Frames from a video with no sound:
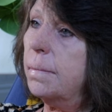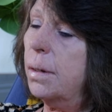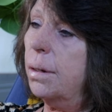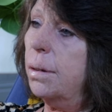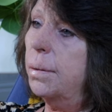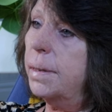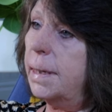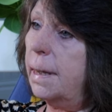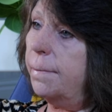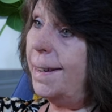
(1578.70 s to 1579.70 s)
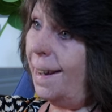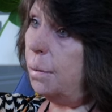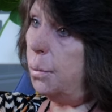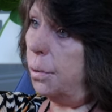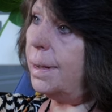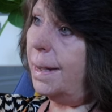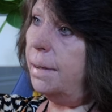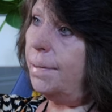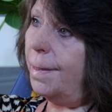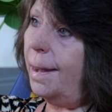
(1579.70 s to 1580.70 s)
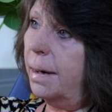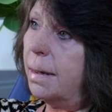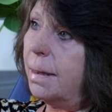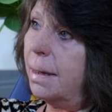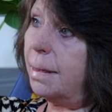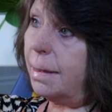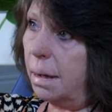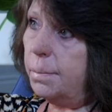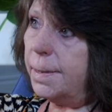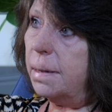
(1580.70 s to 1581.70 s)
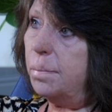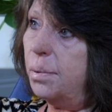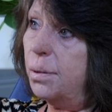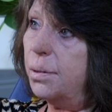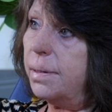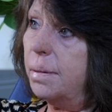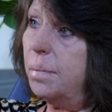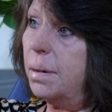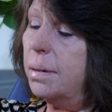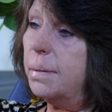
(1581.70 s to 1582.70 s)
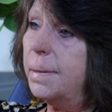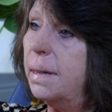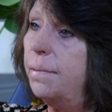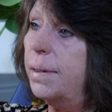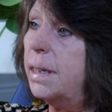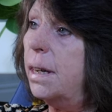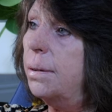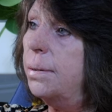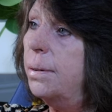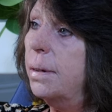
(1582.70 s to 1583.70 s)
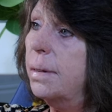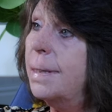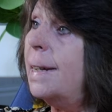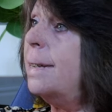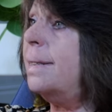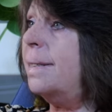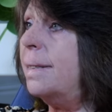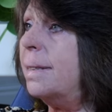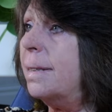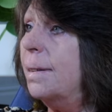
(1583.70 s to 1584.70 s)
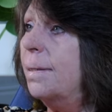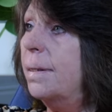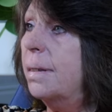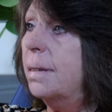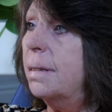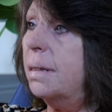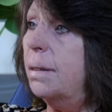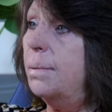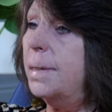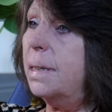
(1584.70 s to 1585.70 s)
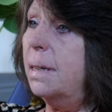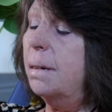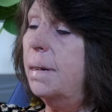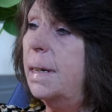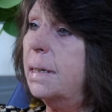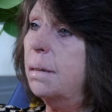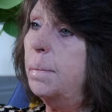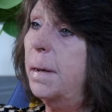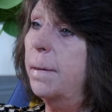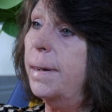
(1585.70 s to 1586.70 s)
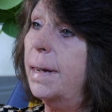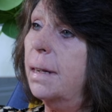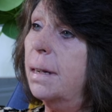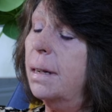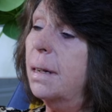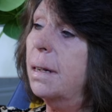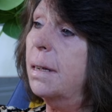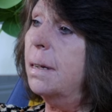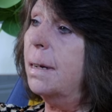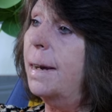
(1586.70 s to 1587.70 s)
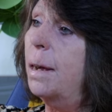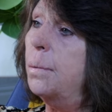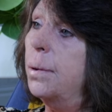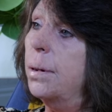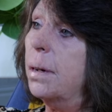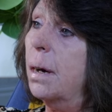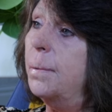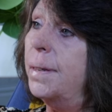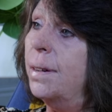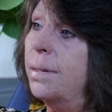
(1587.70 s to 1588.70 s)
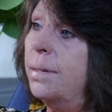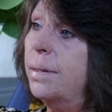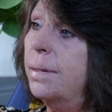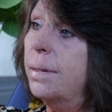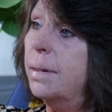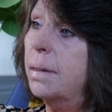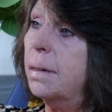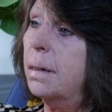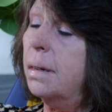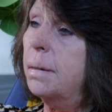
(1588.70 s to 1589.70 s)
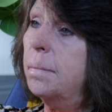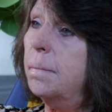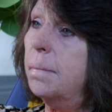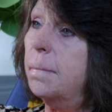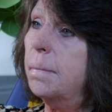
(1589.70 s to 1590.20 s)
Although I did have a network even then, I think that was important because we did video dance. So there was still a little bit of a link and a network going on. And